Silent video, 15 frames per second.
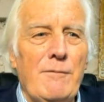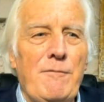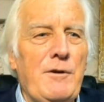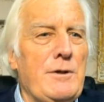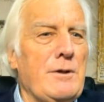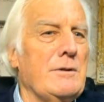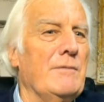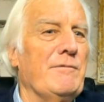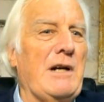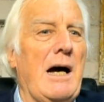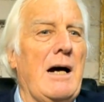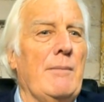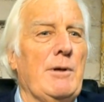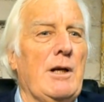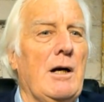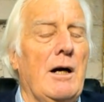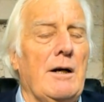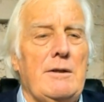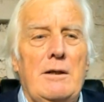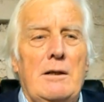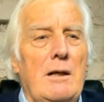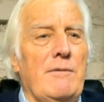And the physics of carbon
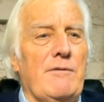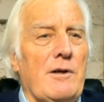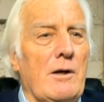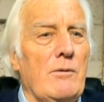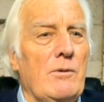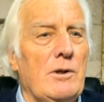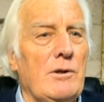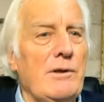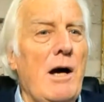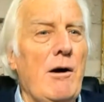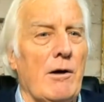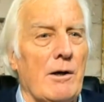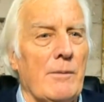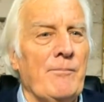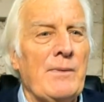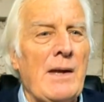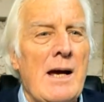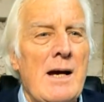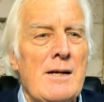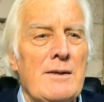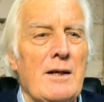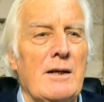dioxide is very well known.
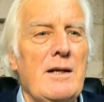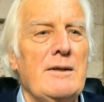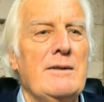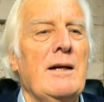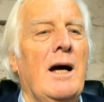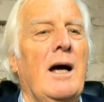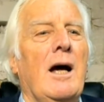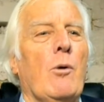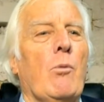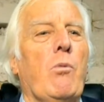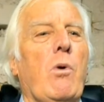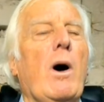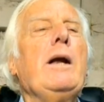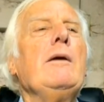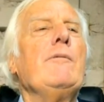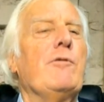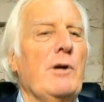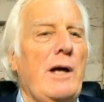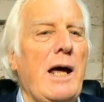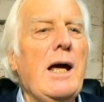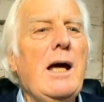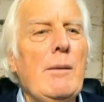So this
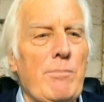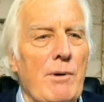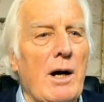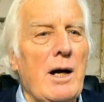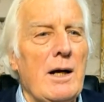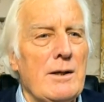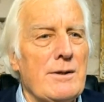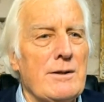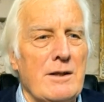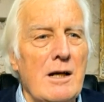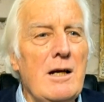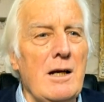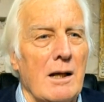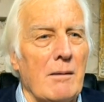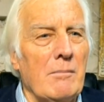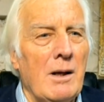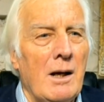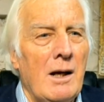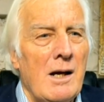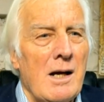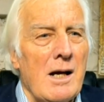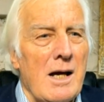wonderful harebrained scheme
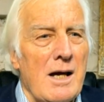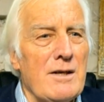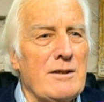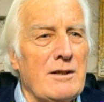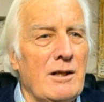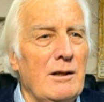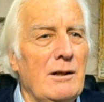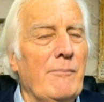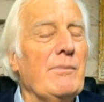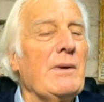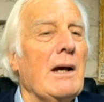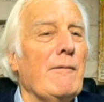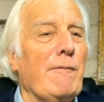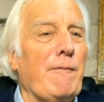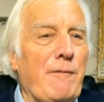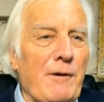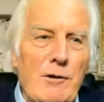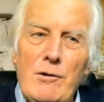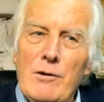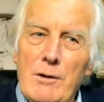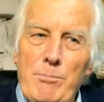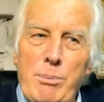is to
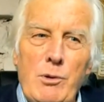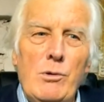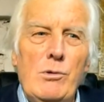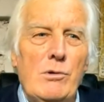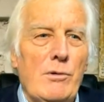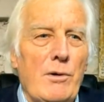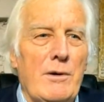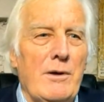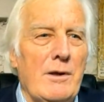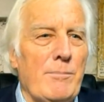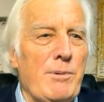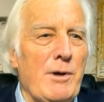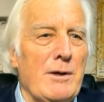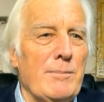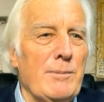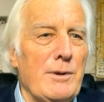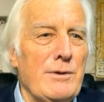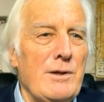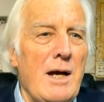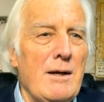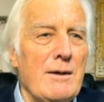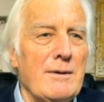fill the pores of the
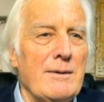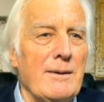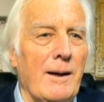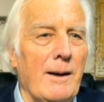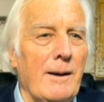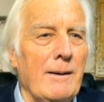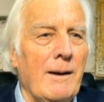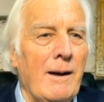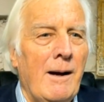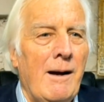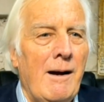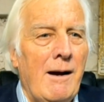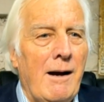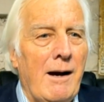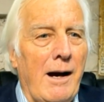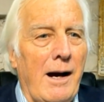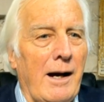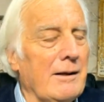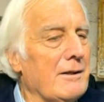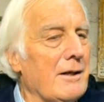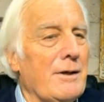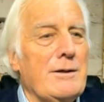precipitous sandstone
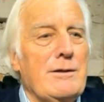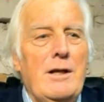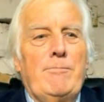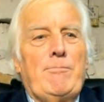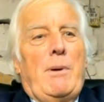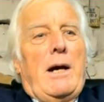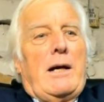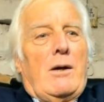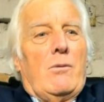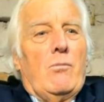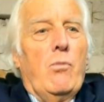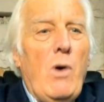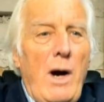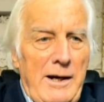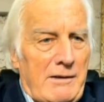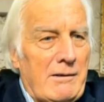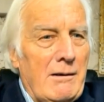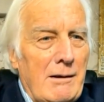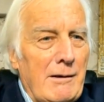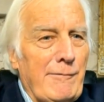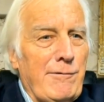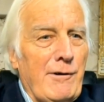and just sit back and wait
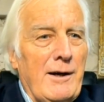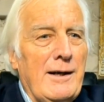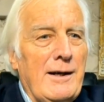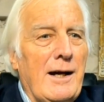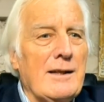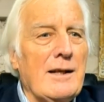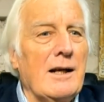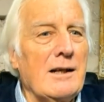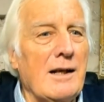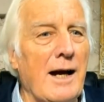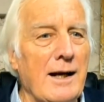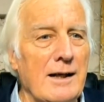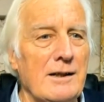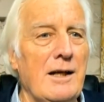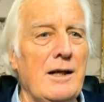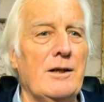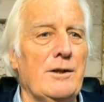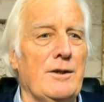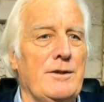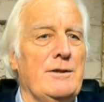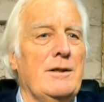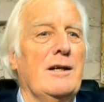for another late
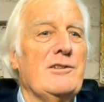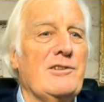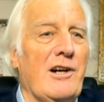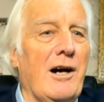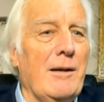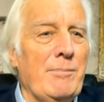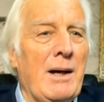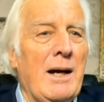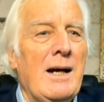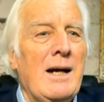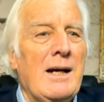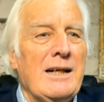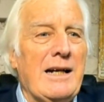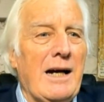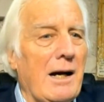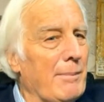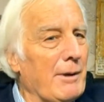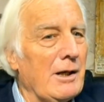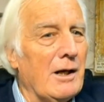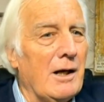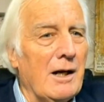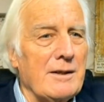NEOS type carbon